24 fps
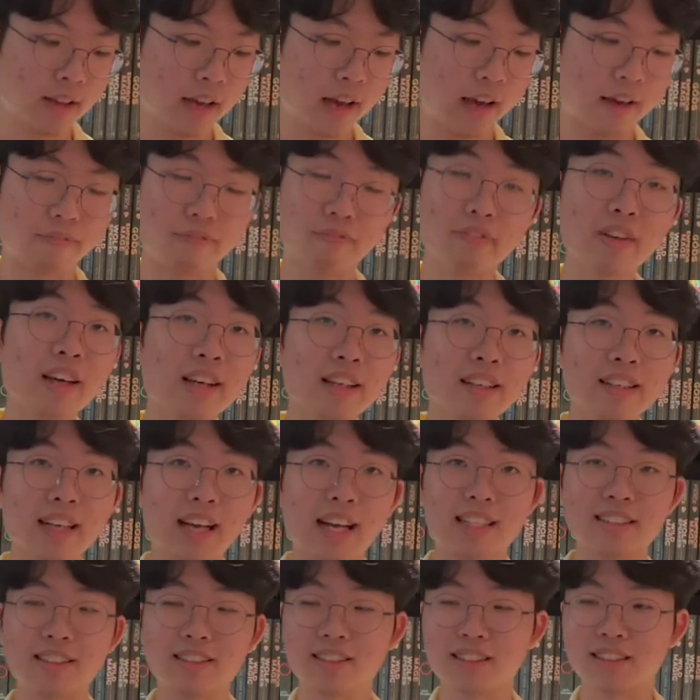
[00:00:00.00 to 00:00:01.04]
And then,
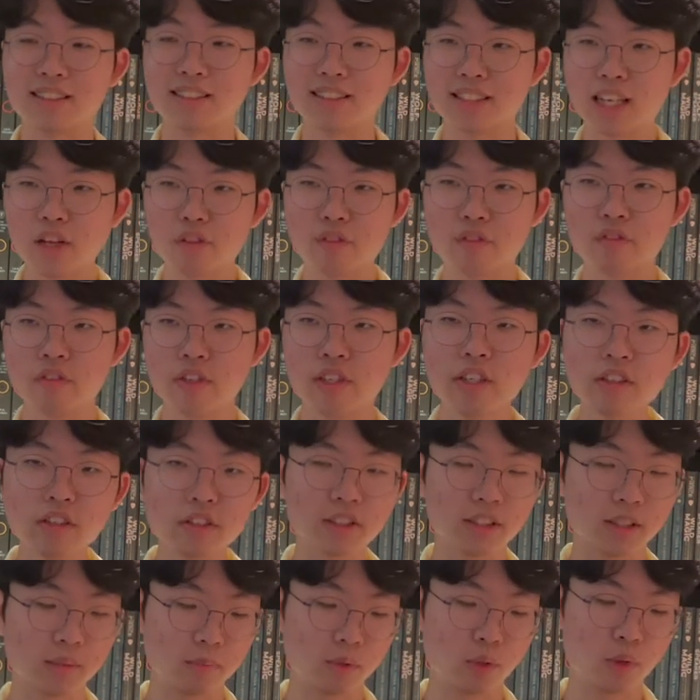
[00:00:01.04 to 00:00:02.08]
as his death
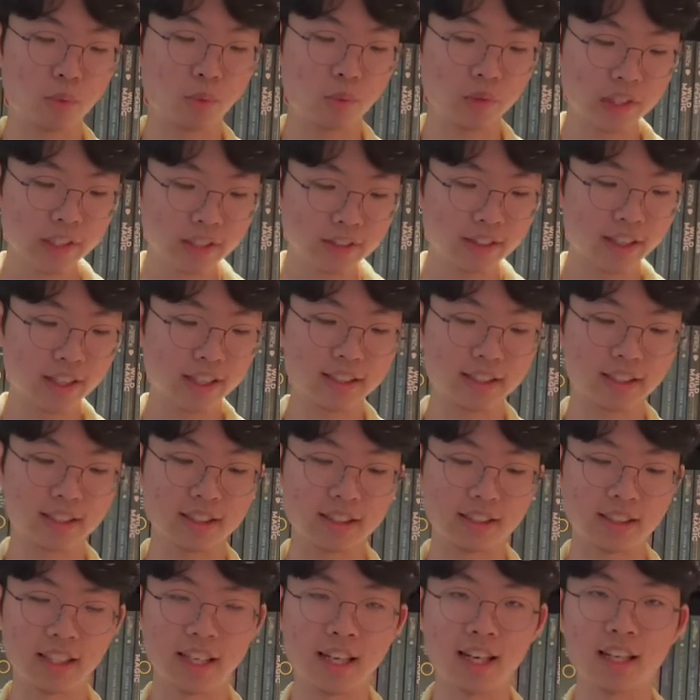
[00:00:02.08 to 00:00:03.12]
nears him, he
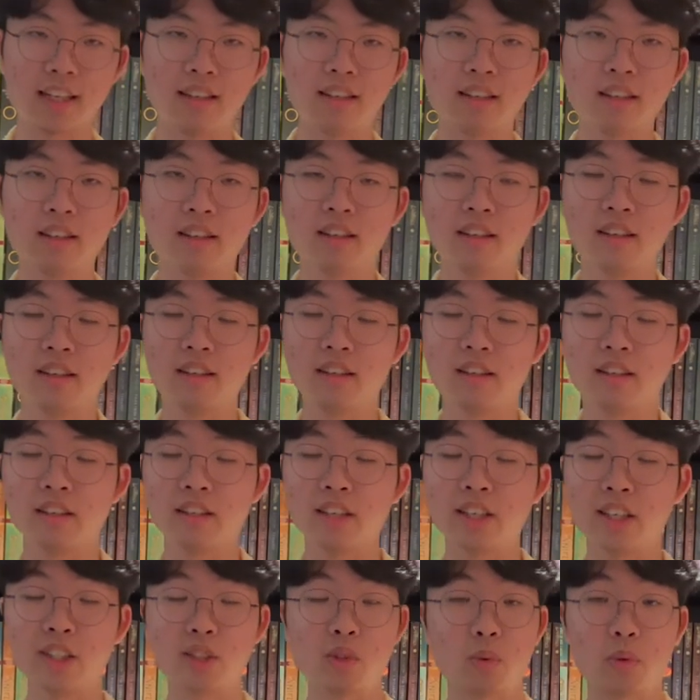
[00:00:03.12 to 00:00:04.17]
realizes that
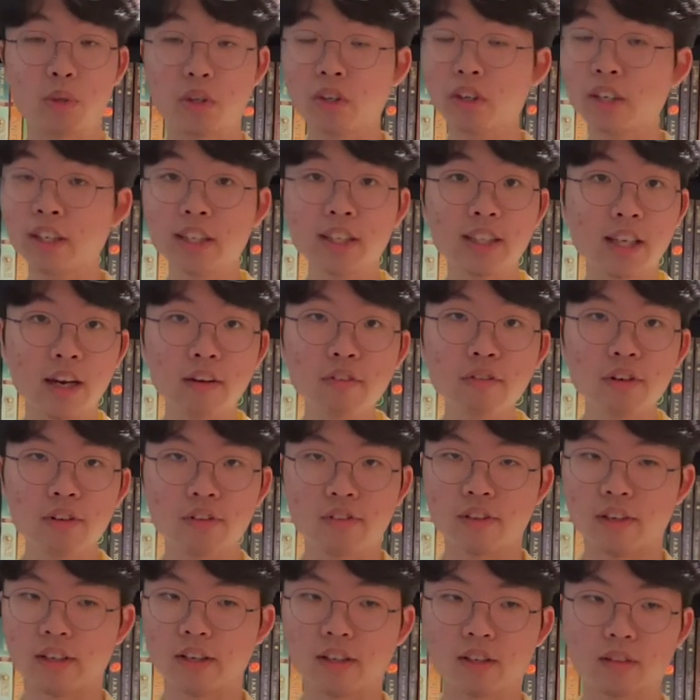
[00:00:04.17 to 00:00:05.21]
he's regretting
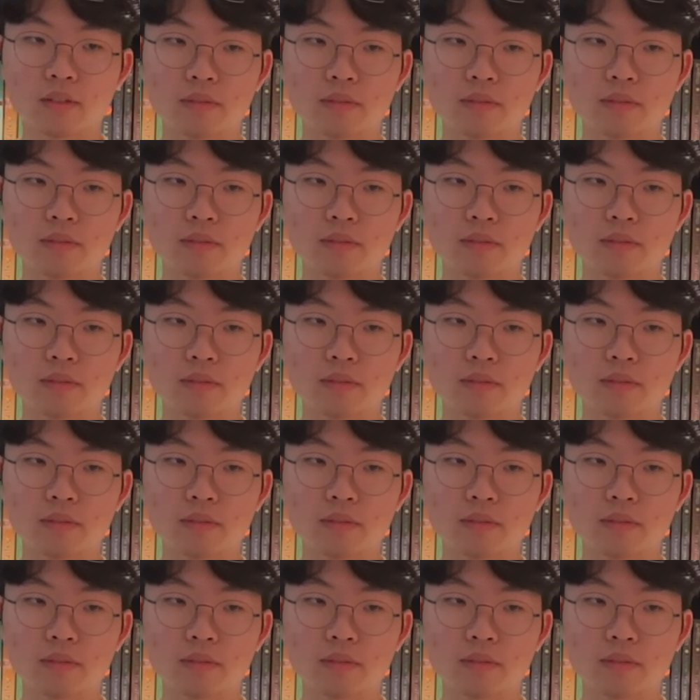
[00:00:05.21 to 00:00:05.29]
everything.